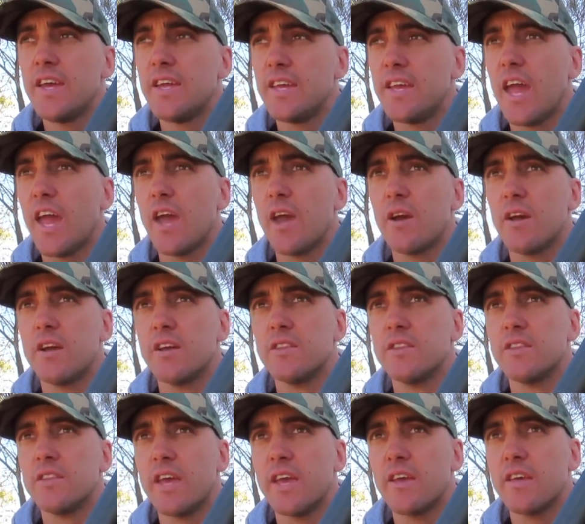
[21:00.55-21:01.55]
Yeah,
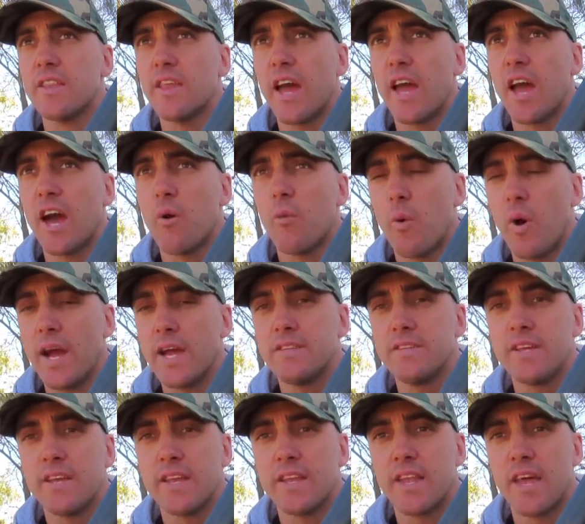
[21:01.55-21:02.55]
they are
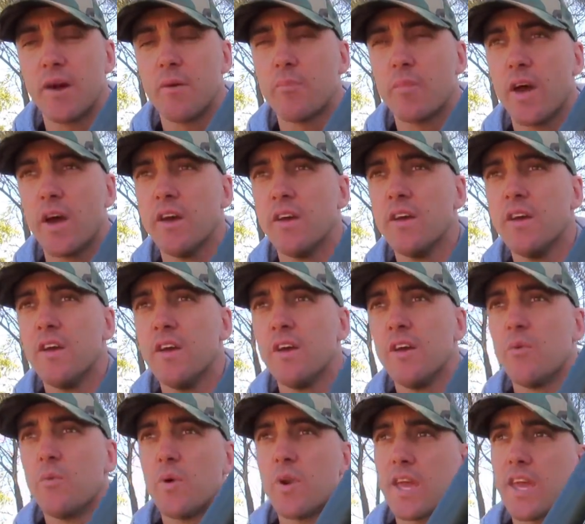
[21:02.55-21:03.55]
weighty in that, but
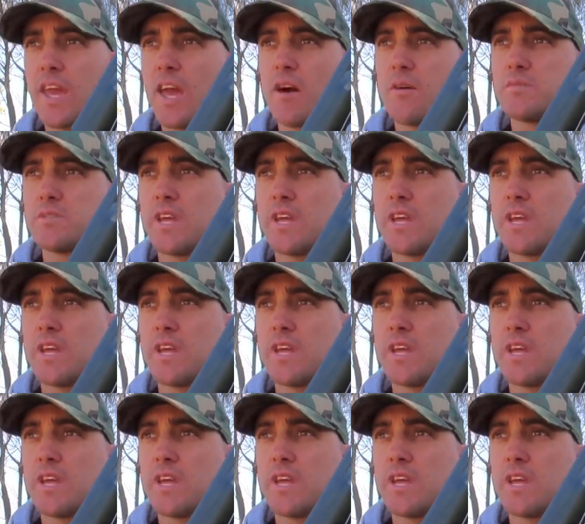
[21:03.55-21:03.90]
when it comes